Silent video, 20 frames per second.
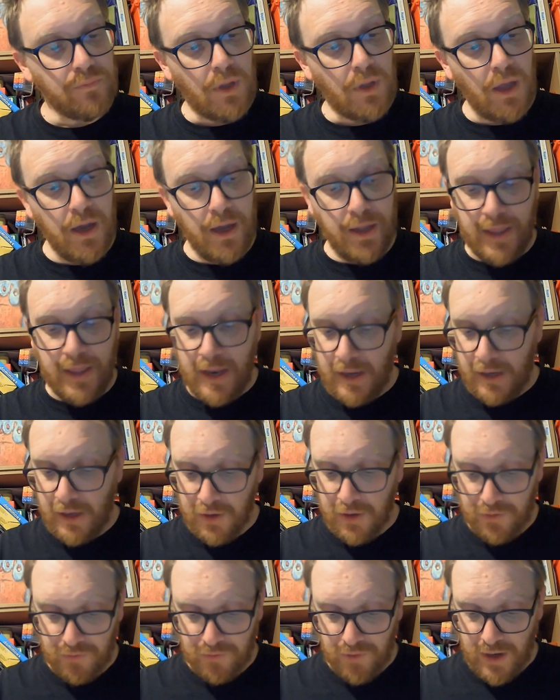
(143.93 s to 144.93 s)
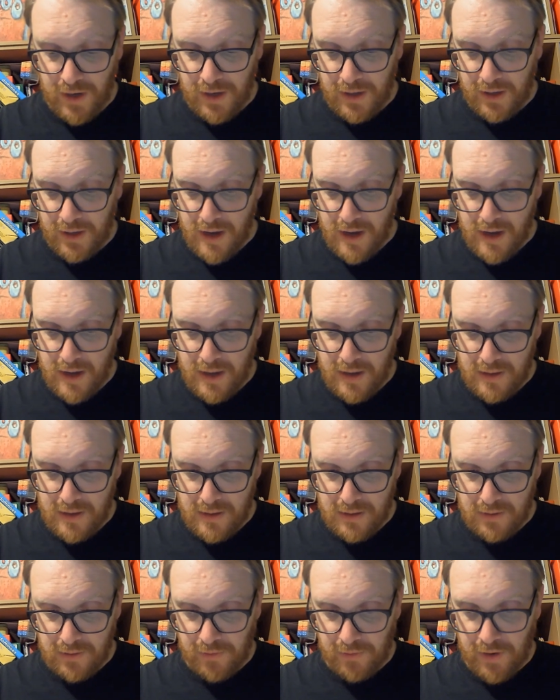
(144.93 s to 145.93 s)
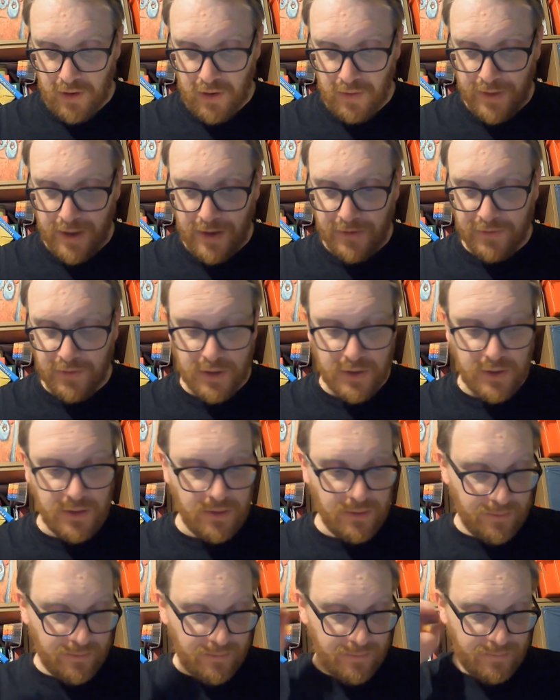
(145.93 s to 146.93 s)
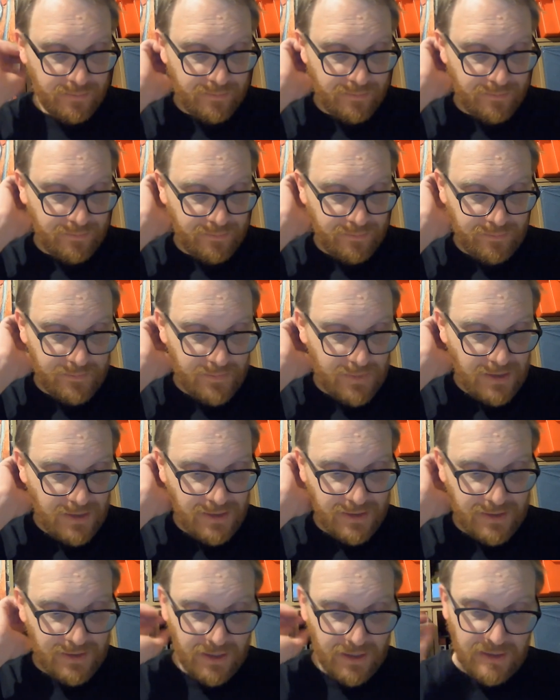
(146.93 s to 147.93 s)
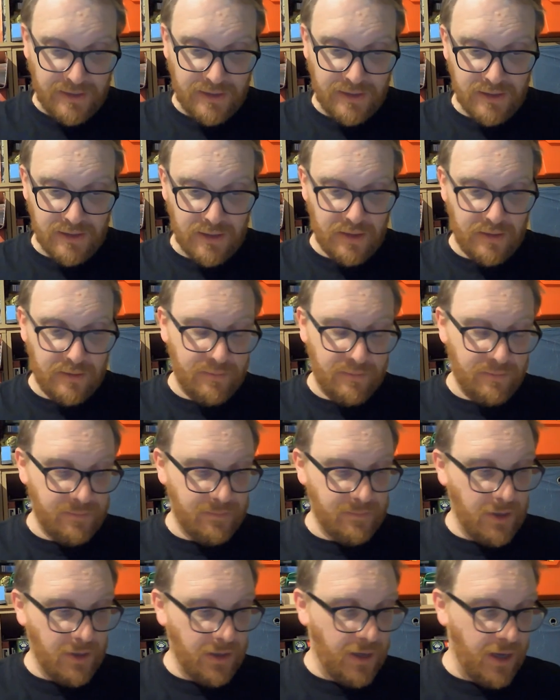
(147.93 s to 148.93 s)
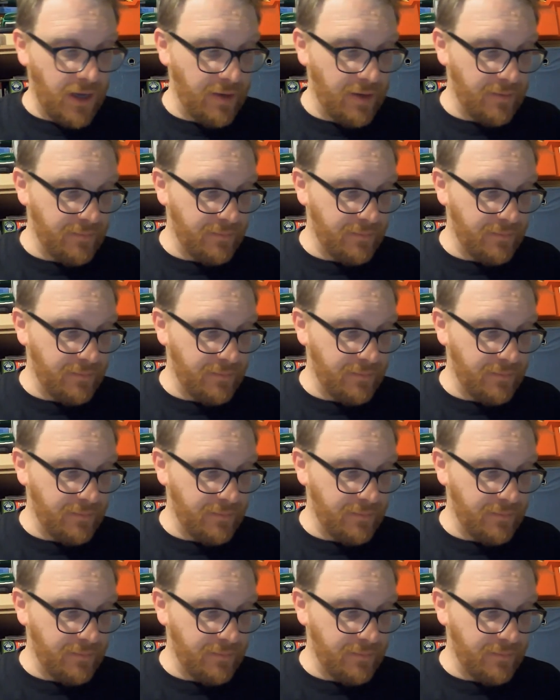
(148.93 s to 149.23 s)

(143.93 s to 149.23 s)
And then it goes straight on. That's good. It's exciting, isn't it? Okay.